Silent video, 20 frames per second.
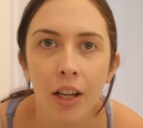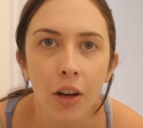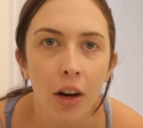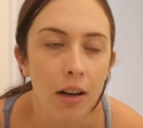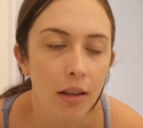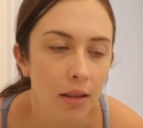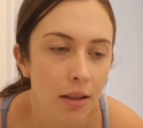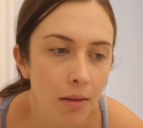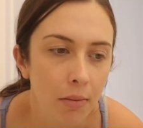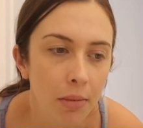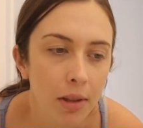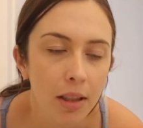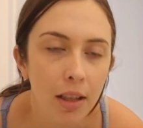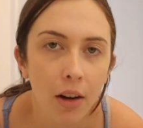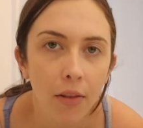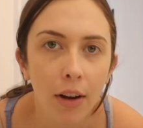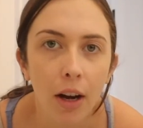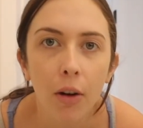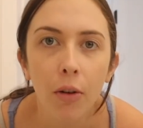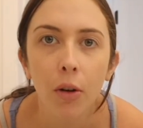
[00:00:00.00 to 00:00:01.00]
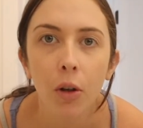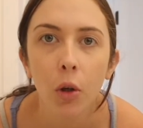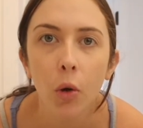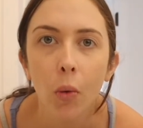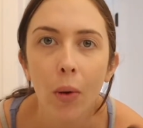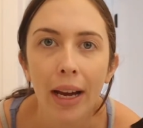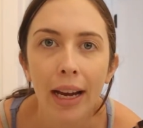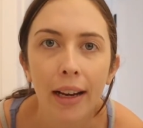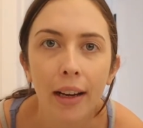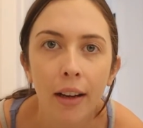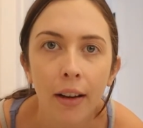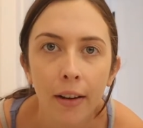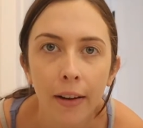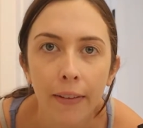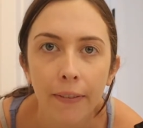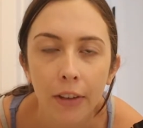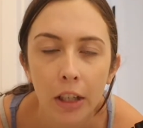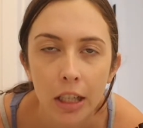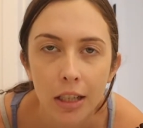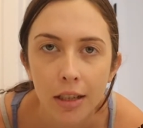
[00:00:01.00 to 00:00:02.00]
of knock some stuff out real quick.
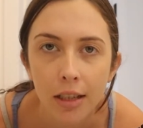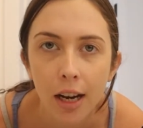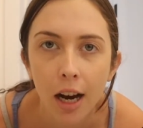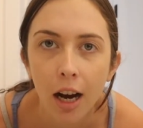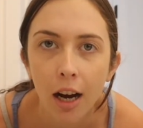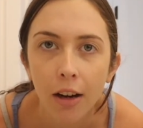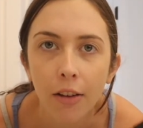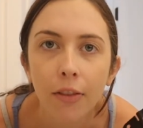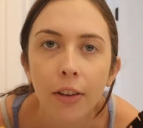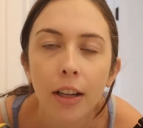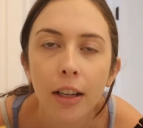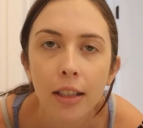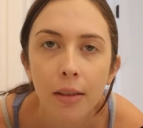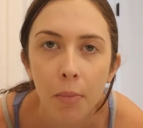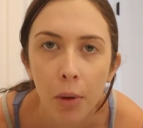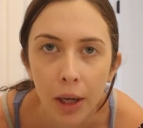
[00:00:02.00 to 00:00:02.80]
First off,